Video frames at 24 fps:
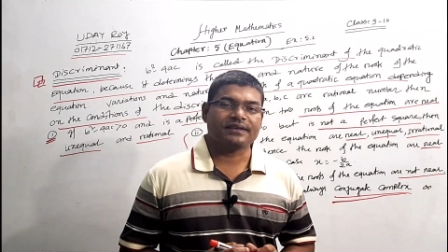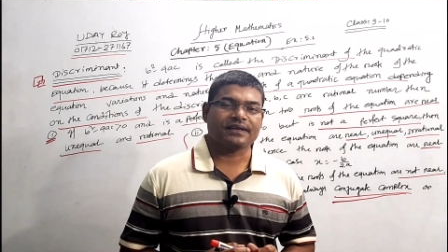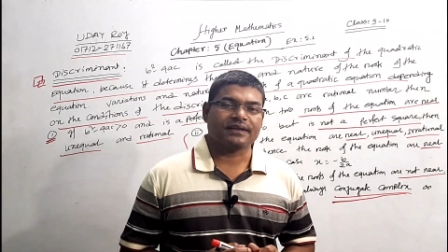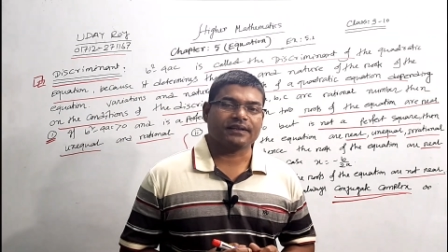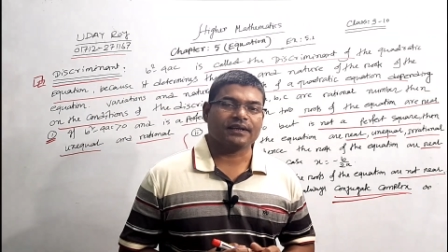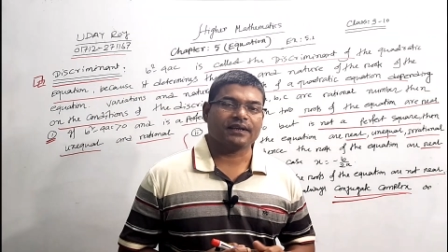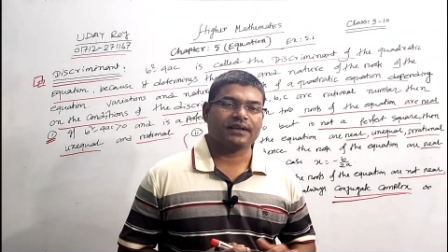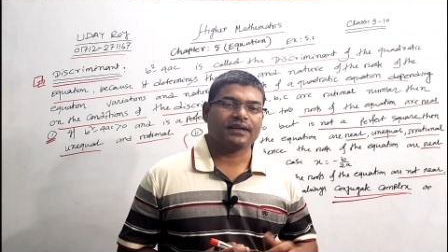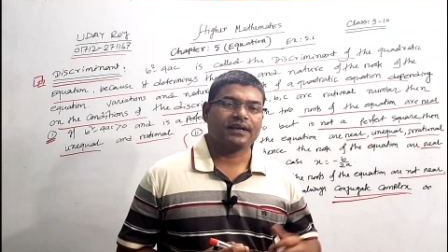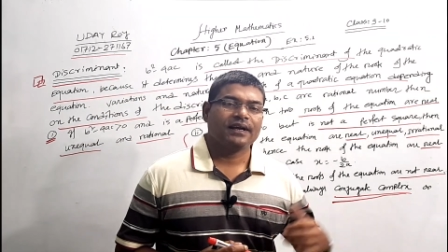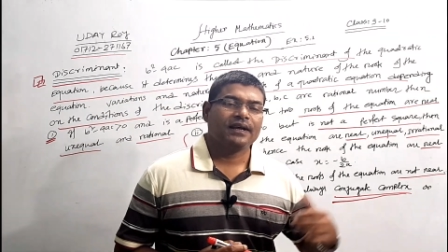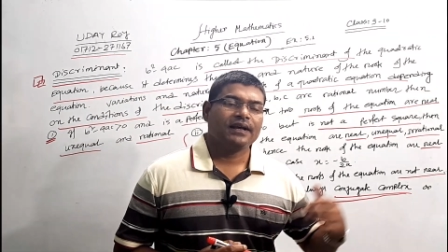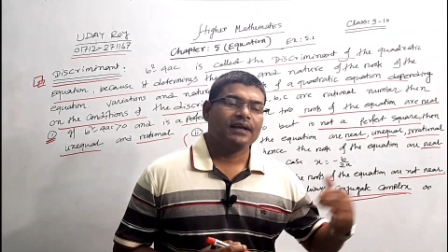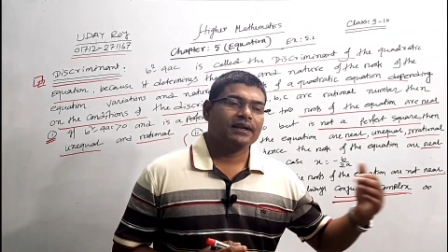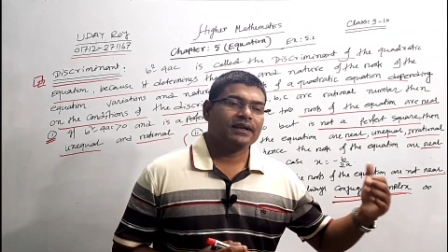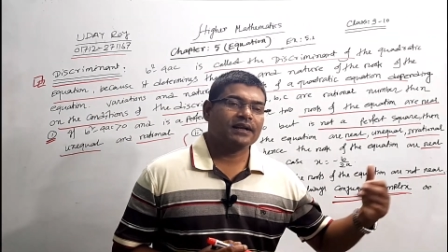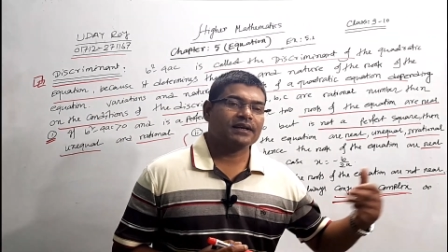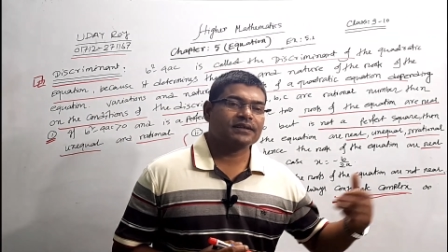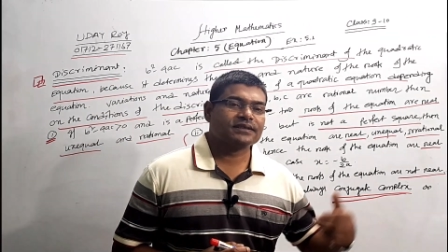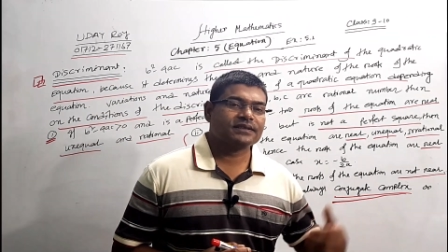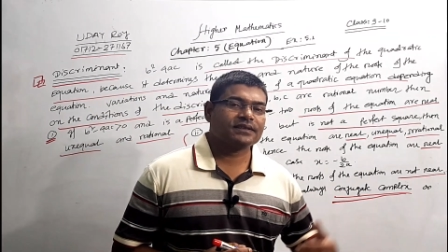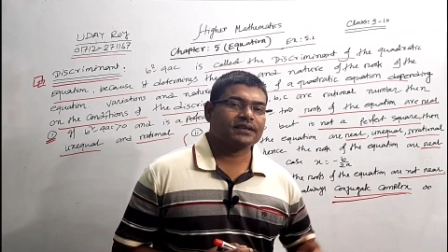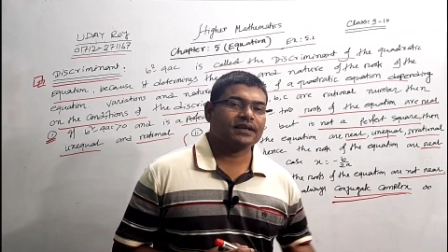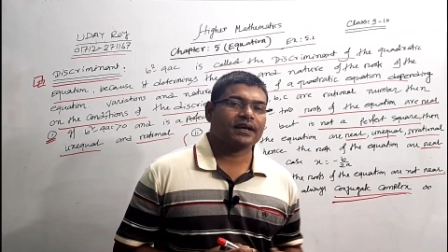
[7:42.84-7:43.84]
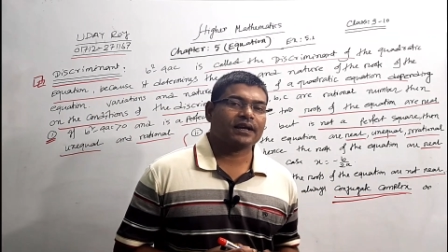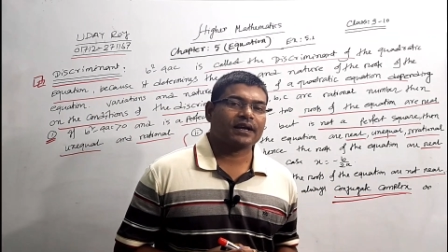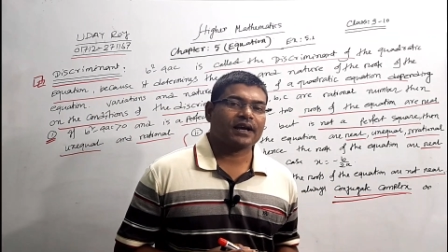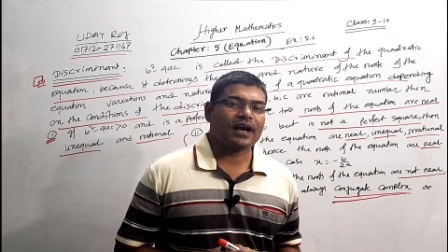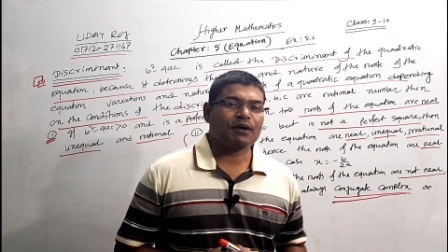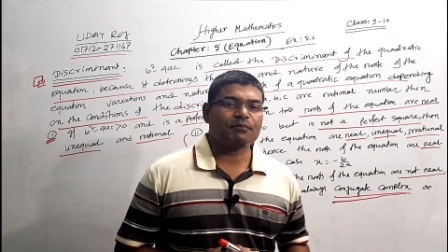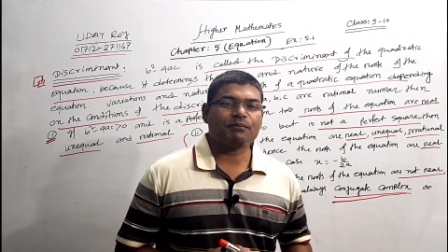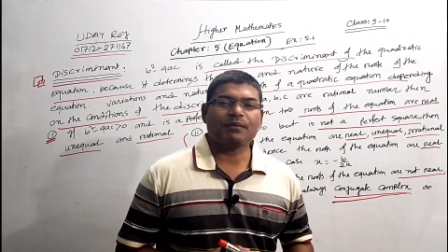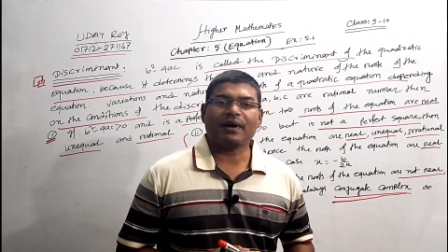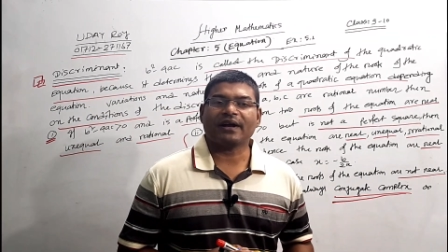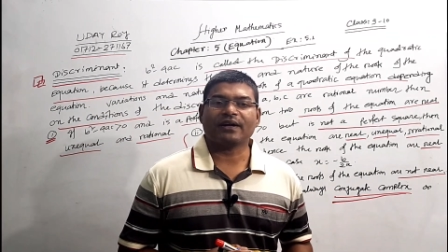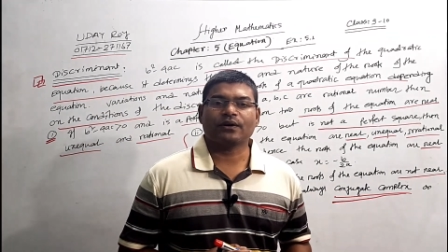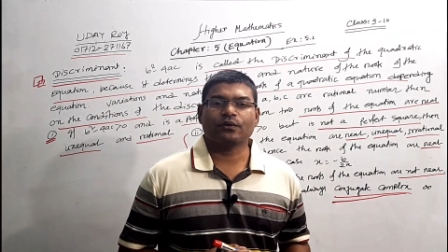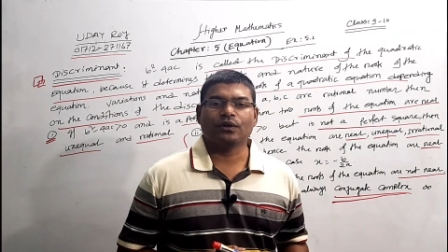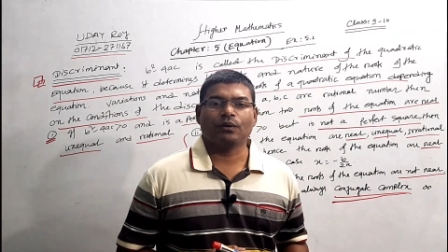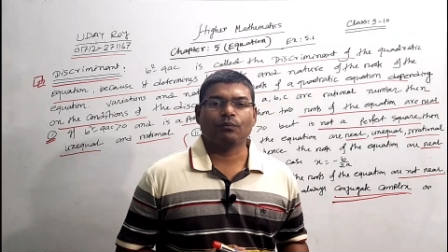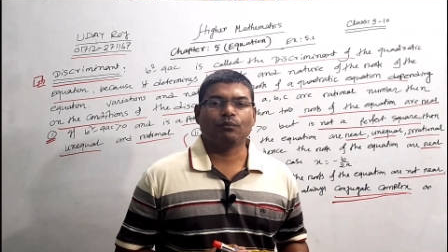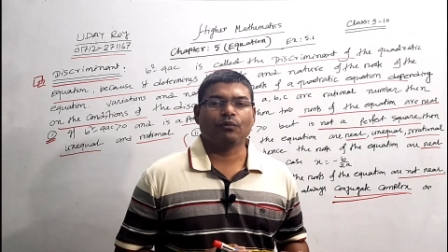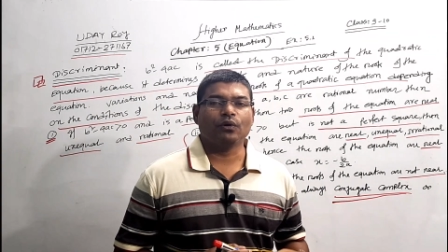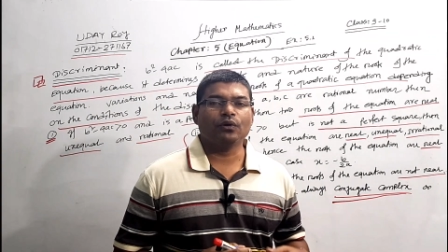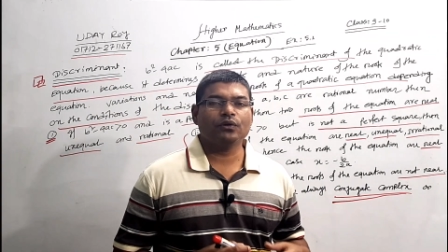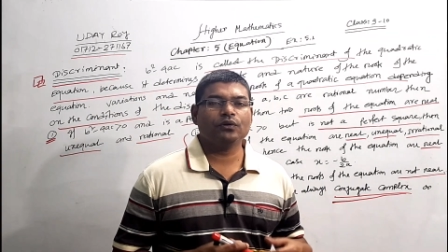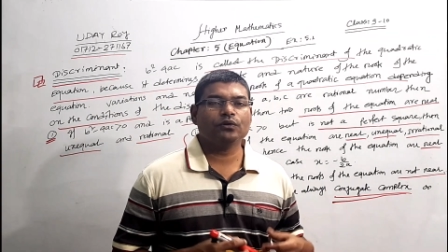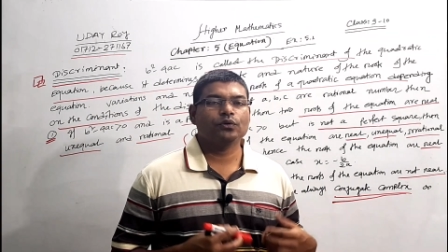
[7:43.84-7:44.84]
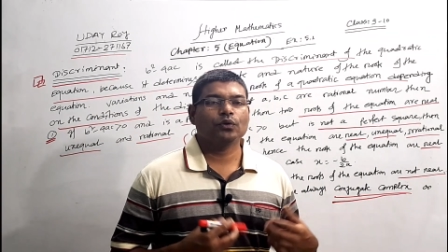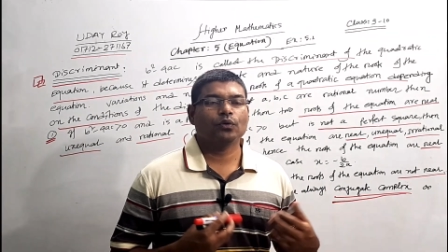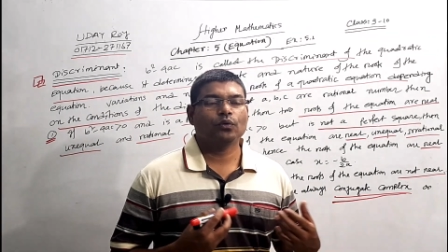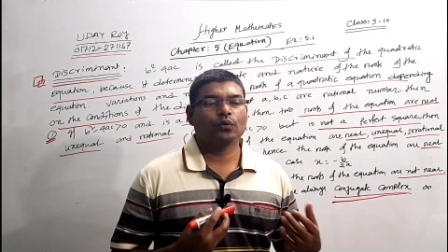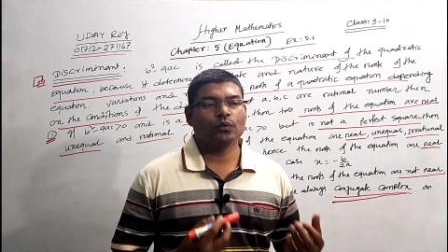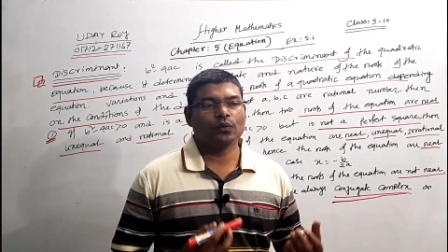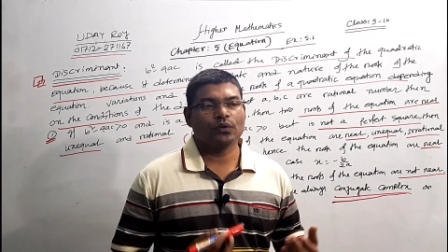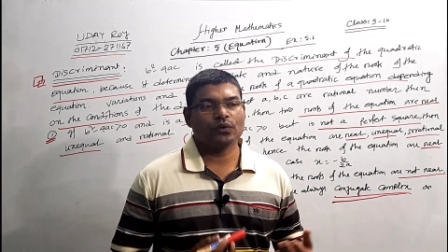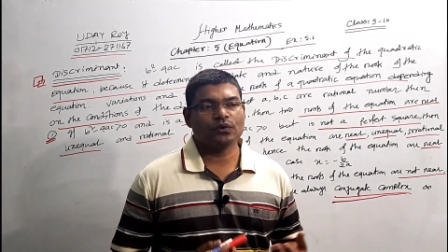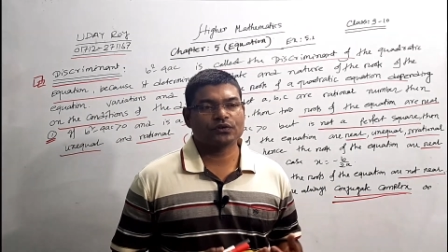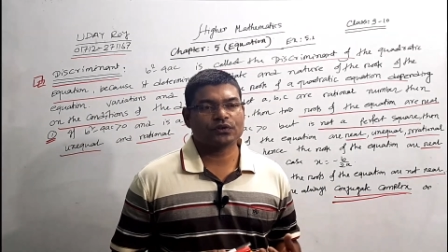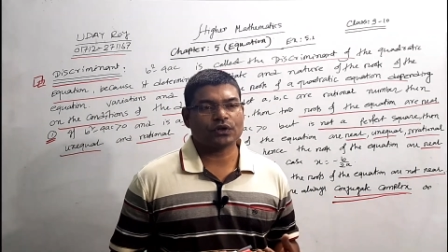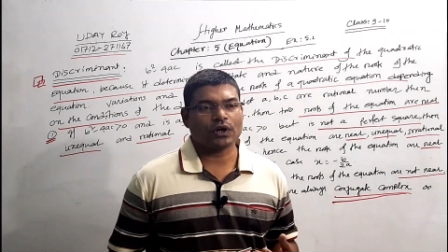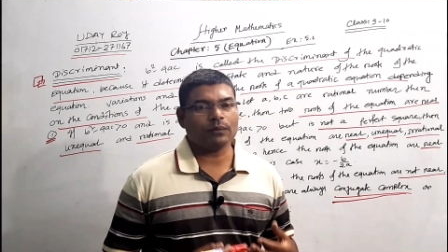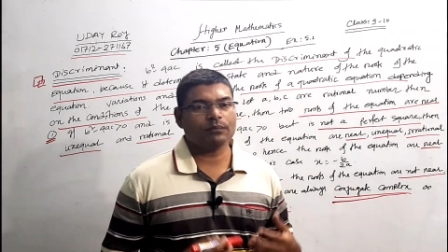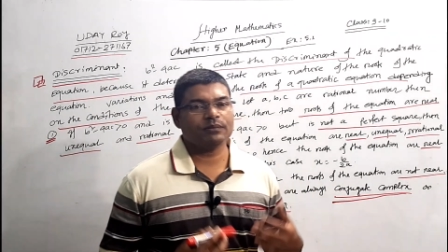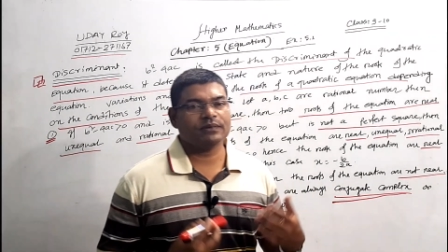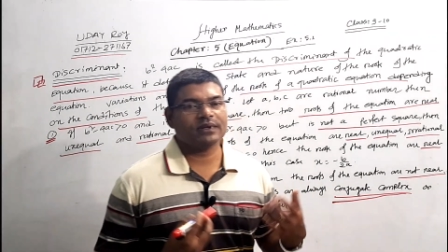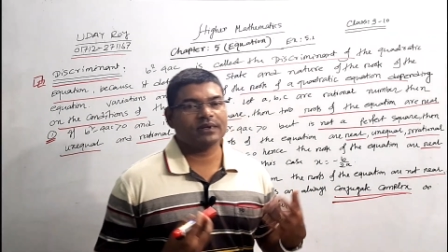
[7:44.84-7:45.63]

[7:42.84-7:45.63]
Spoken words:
other. Let's come back to the board. We will solve